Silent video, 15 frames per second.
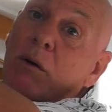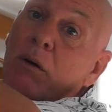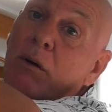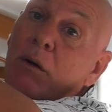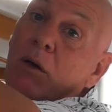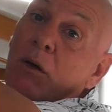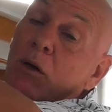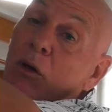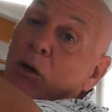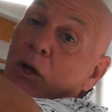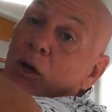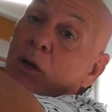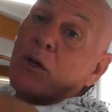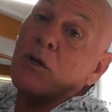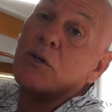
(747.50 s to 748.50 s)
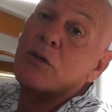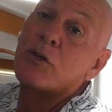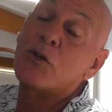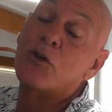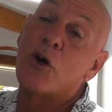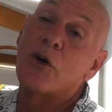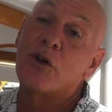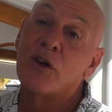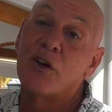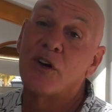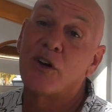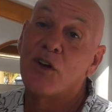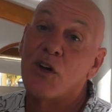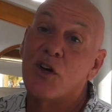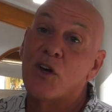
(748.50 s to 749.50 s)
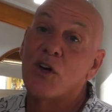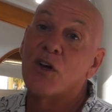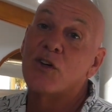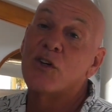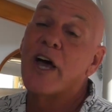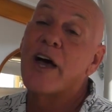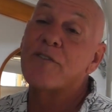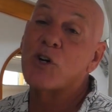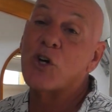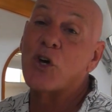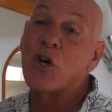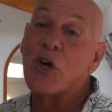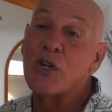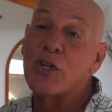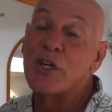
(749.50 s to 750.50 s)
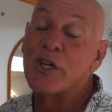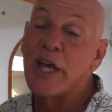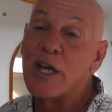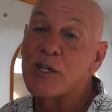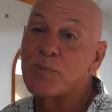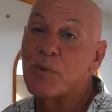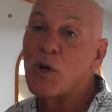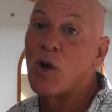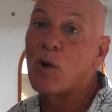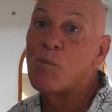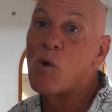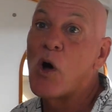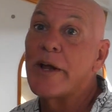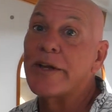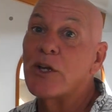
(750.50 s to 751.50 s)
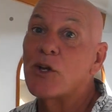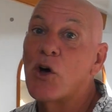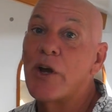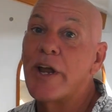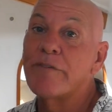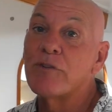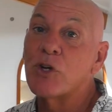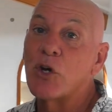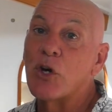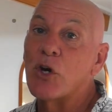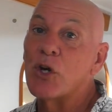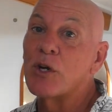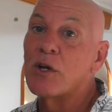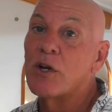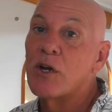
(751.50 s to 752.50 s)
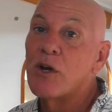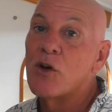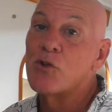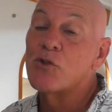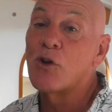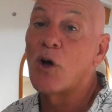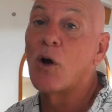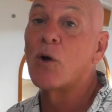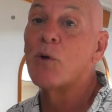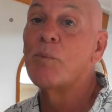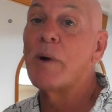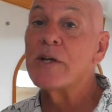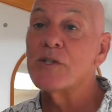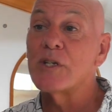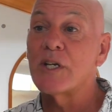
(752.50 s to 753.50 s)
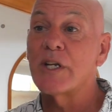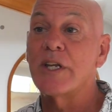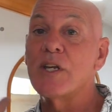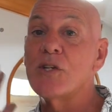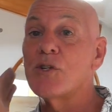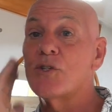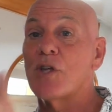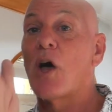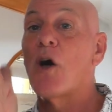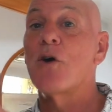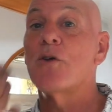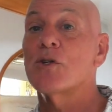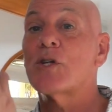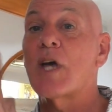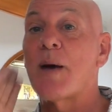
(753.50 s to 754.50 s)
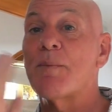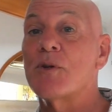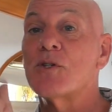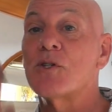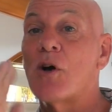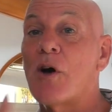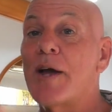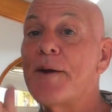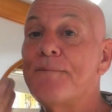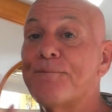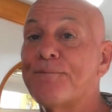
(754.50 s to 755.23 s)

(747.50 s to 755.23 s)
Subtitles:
It's fine, Captain. I have the curtains. You have a curtain, yes, but on mine you don't have a curtain. So basically this is the owner's cabin side.